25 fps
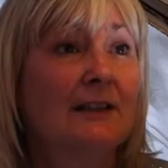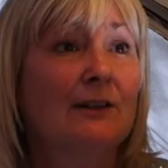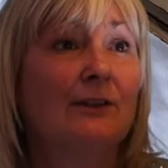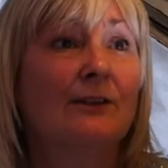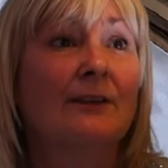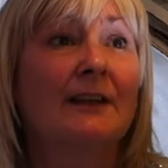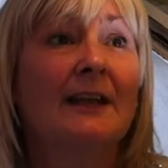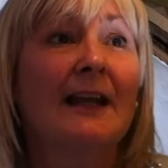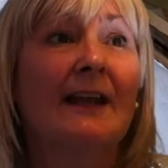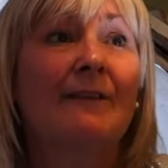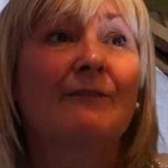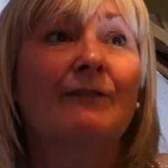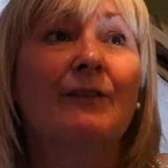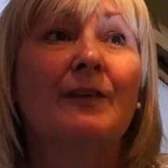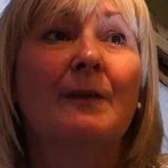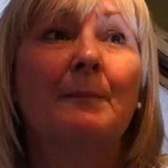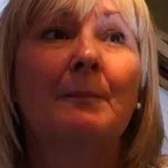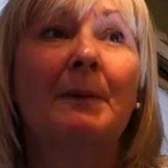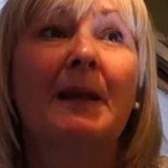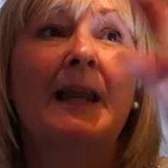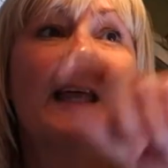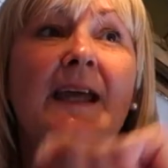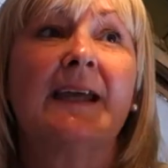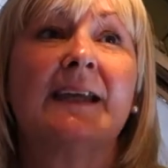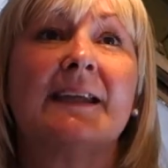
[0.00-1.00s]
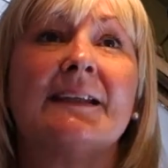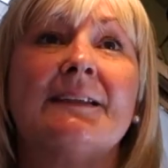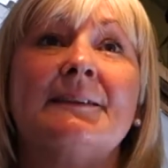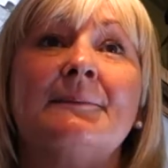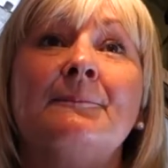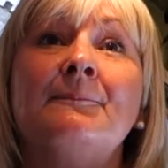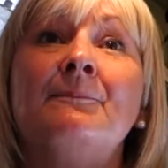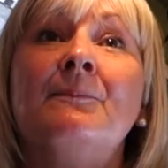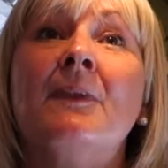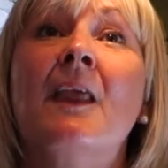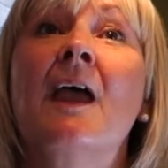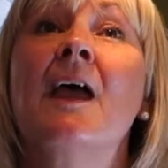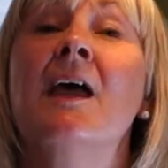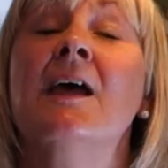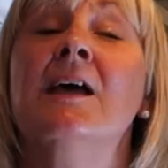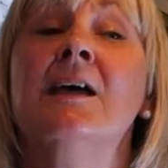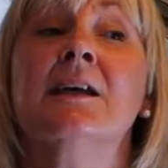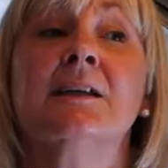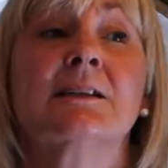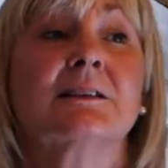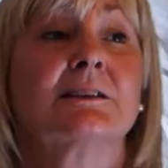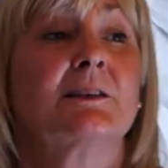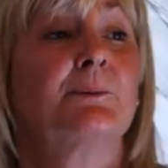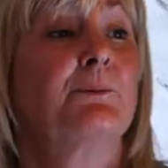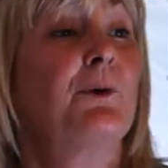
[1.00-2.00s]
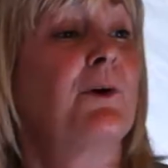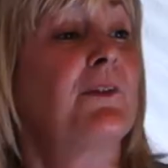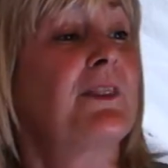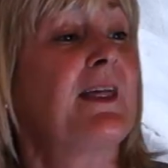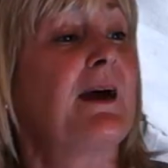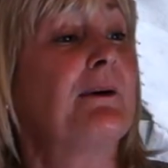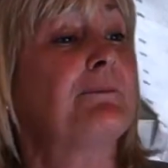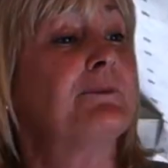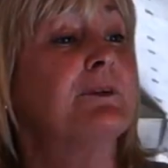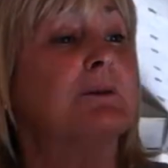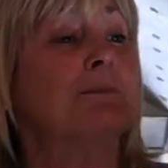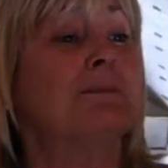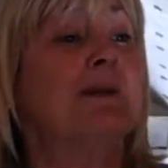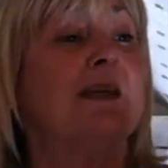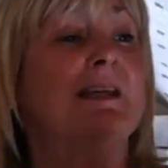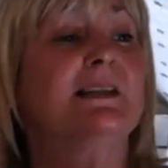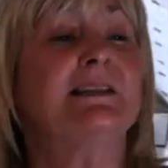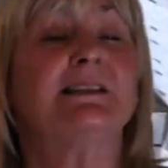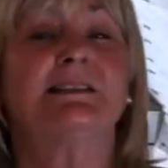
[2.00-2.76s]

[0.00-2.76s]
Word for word: along the length of the plane. So what that would mean